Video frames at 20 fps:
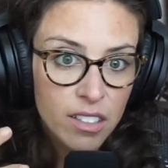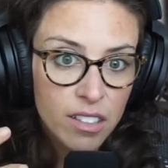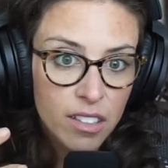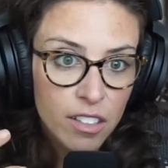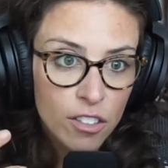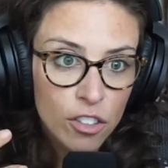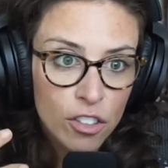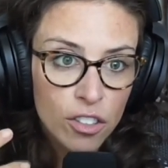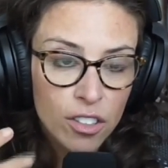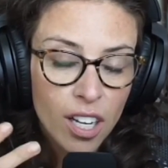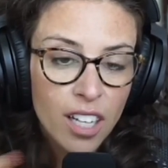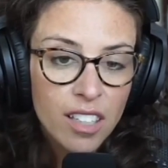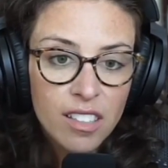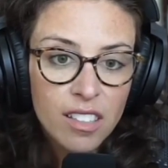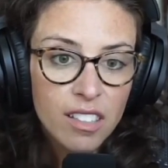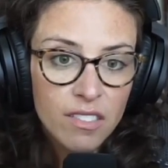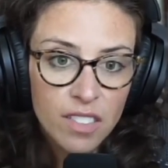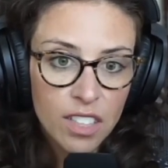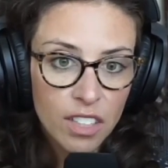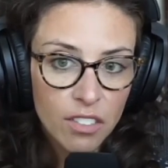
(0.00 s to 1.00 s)
There's
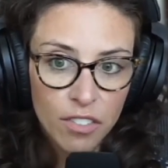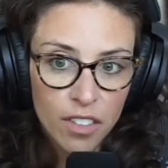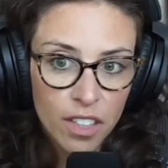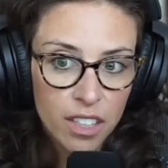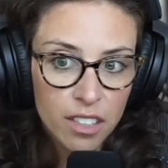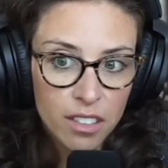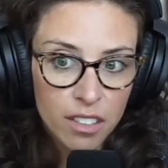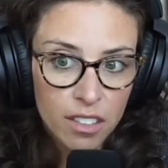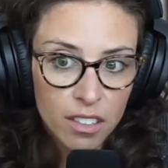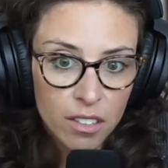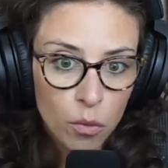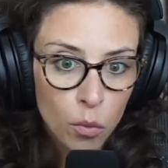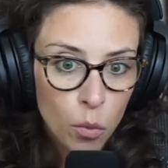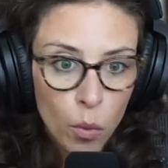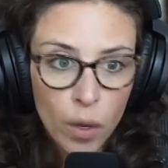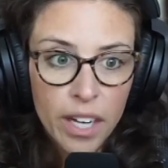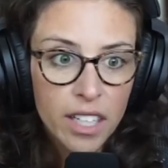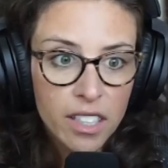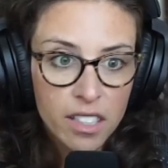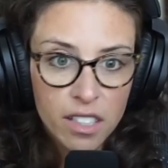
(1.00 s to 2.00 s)
tons of different
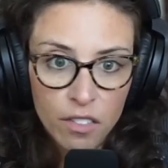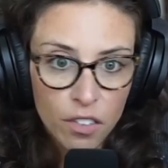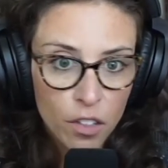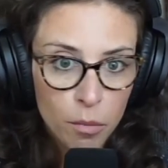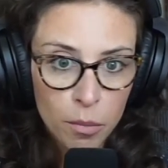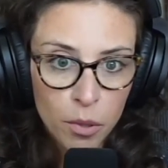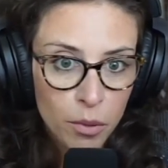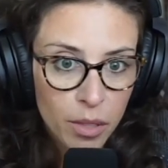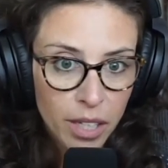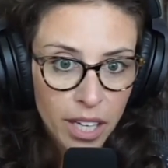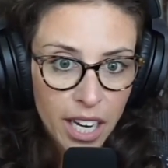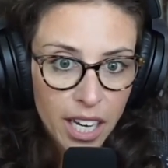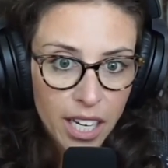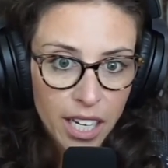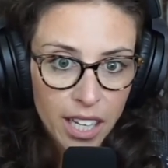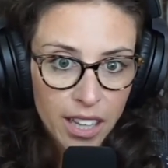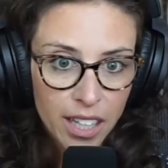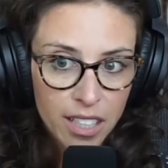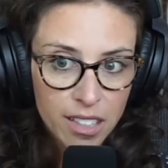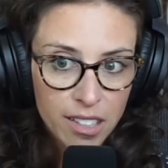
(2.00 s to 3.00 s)
ways of
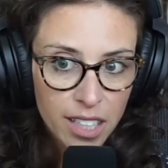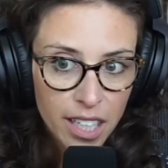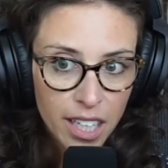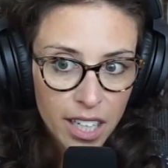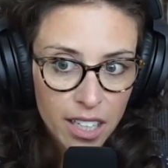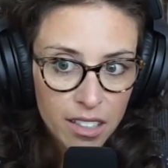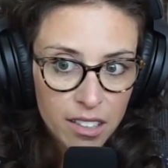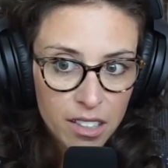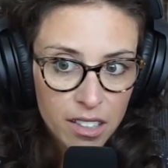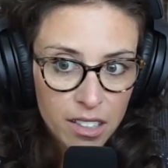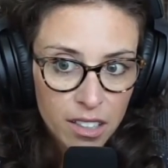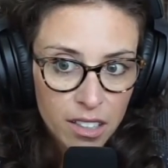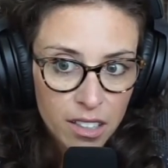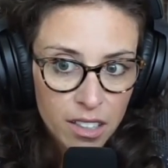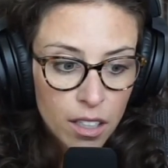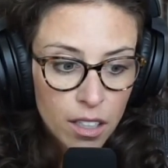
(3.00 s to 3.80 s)
communicating these days.